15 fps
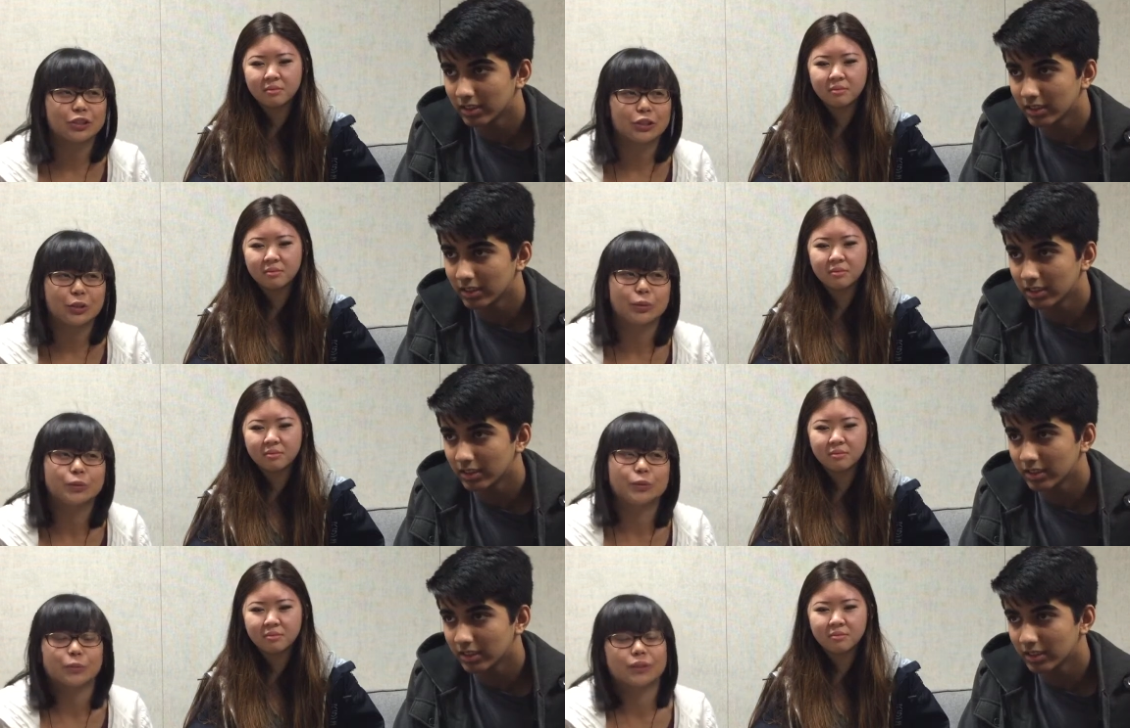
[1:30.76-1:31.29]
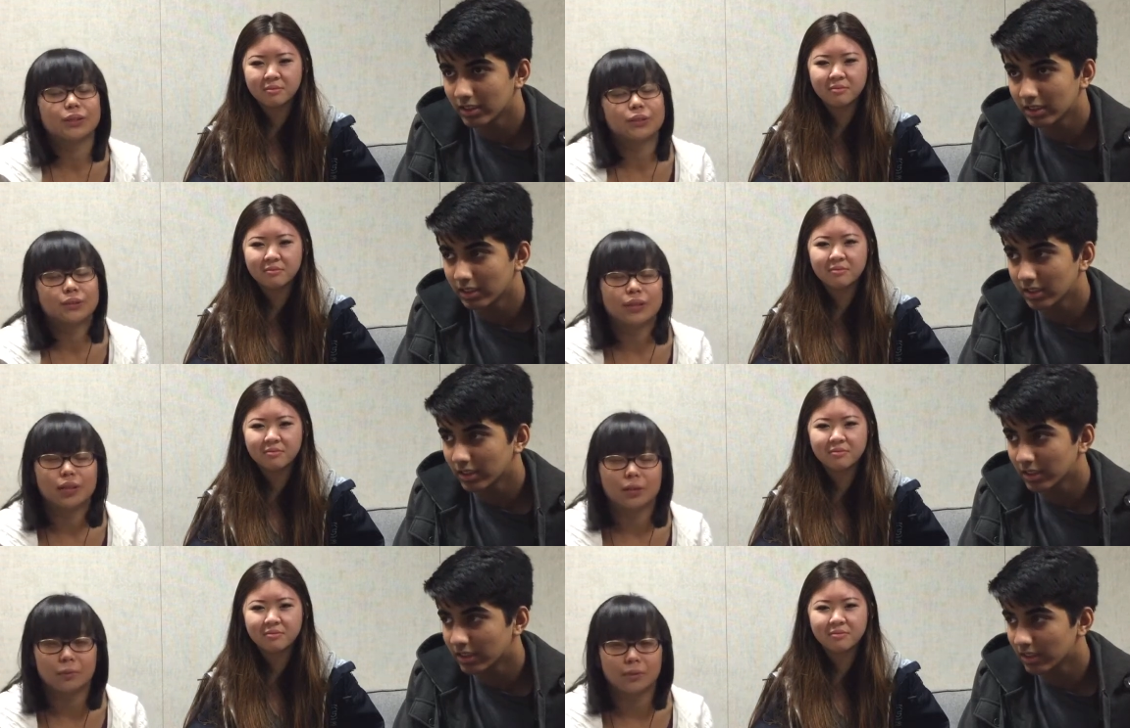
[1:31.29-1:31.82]
Speaker 1: shows what's so
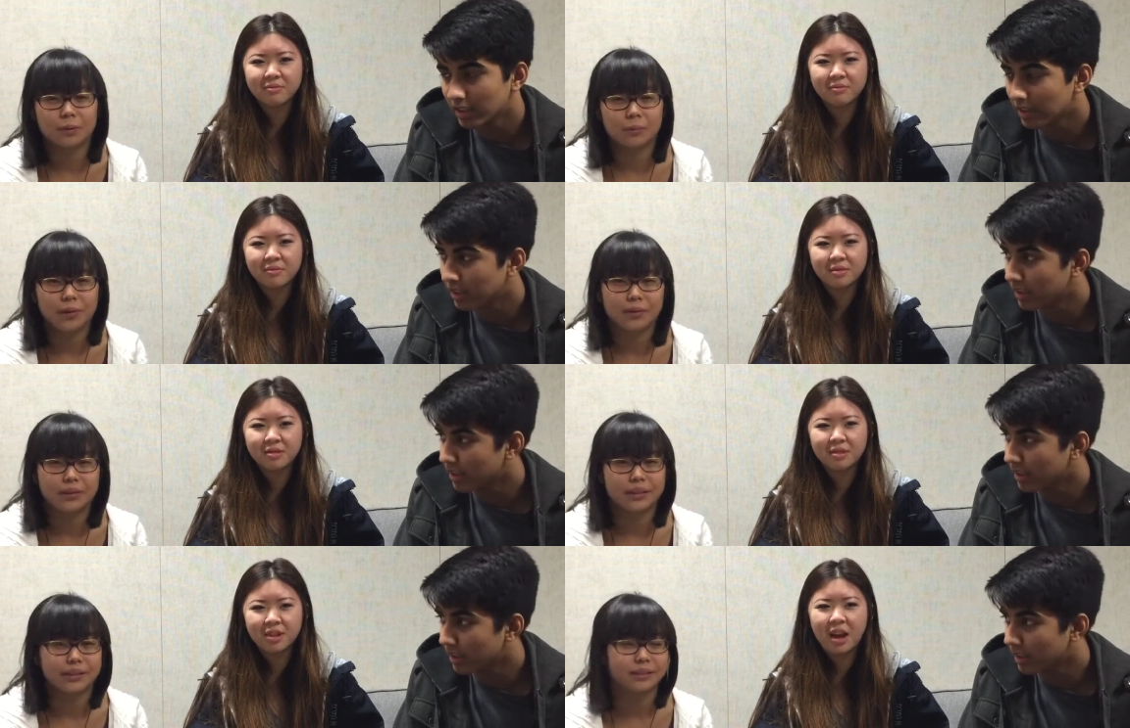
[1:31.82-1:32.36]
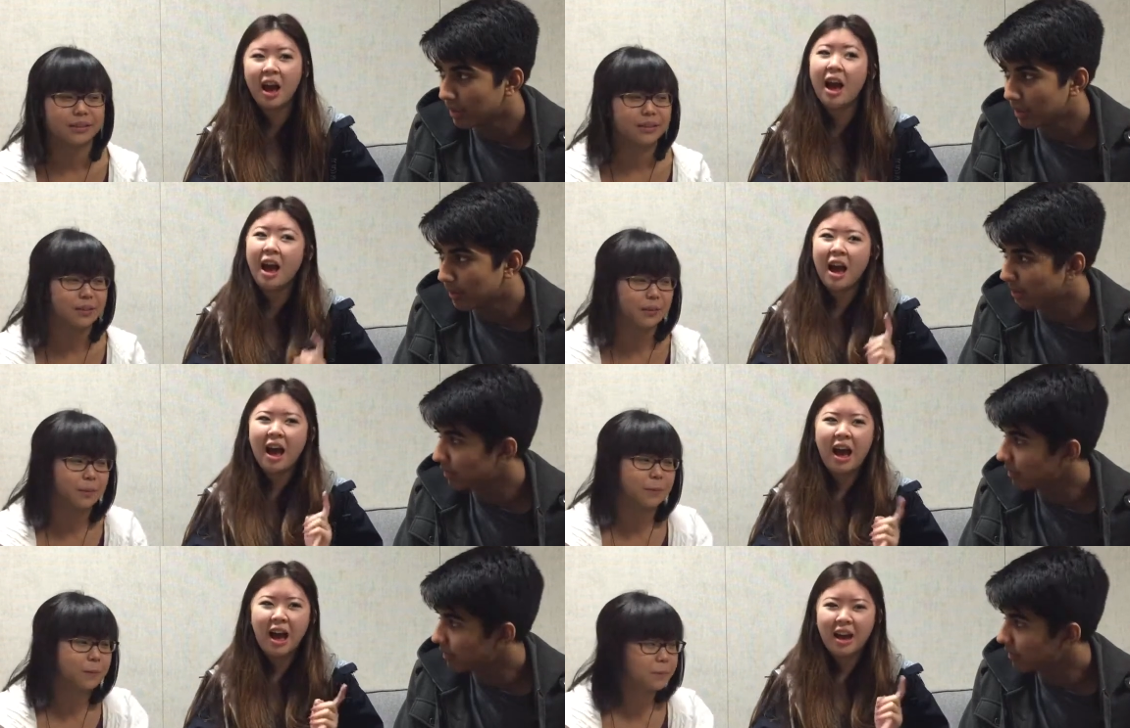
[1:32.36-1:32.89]
terrible about it. So
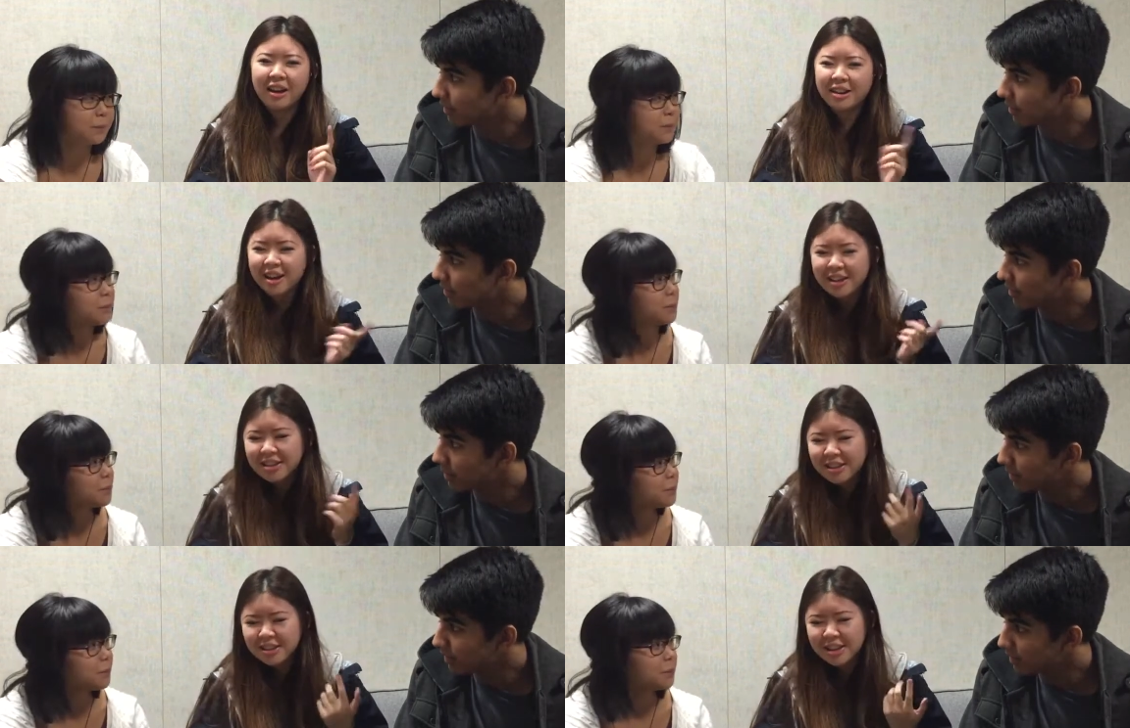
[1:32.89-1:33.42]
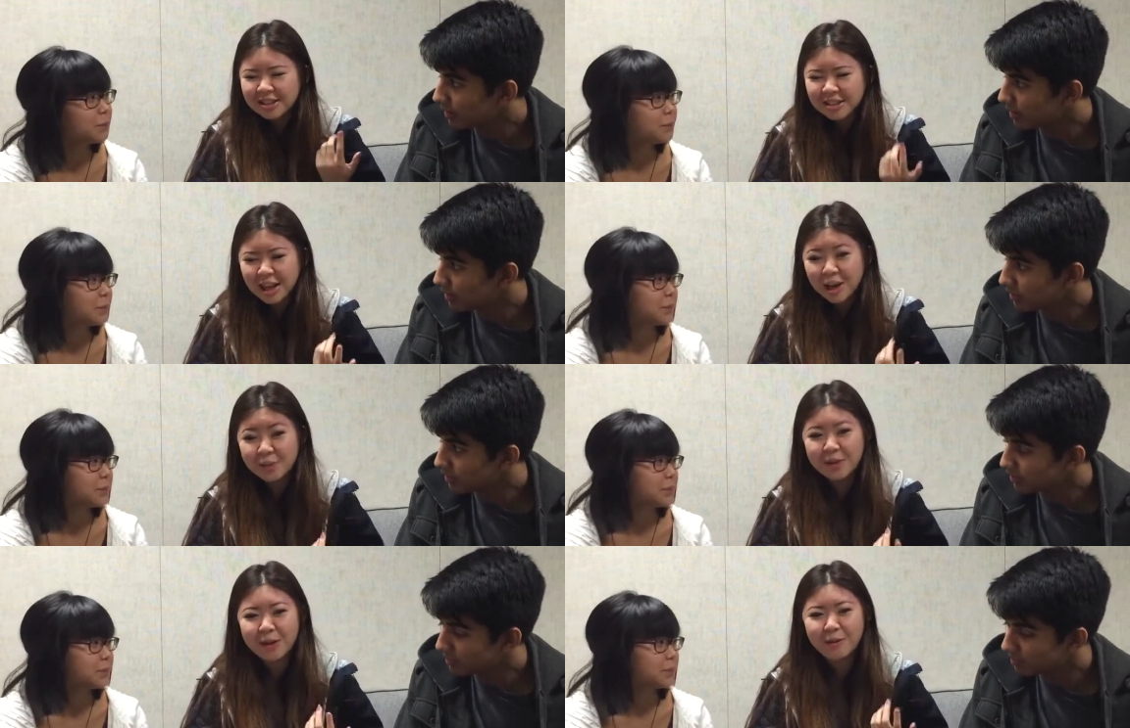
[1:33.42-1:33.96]
Speaker 2: And I think that's
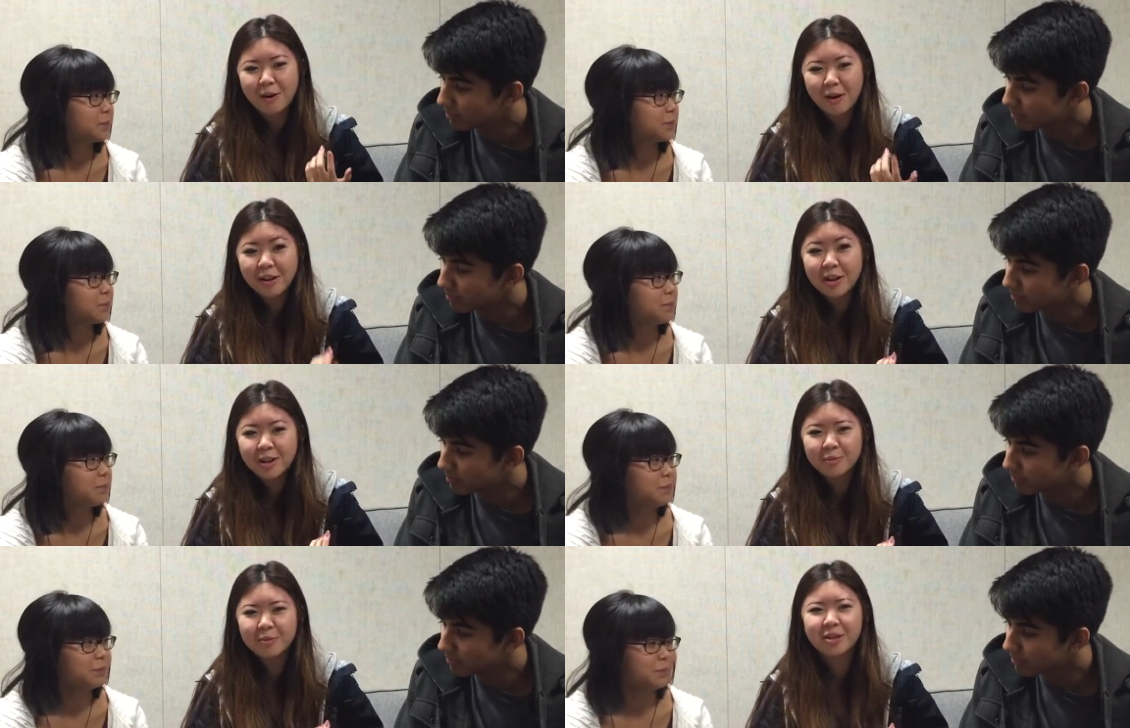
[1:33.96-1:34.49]
kind of ironic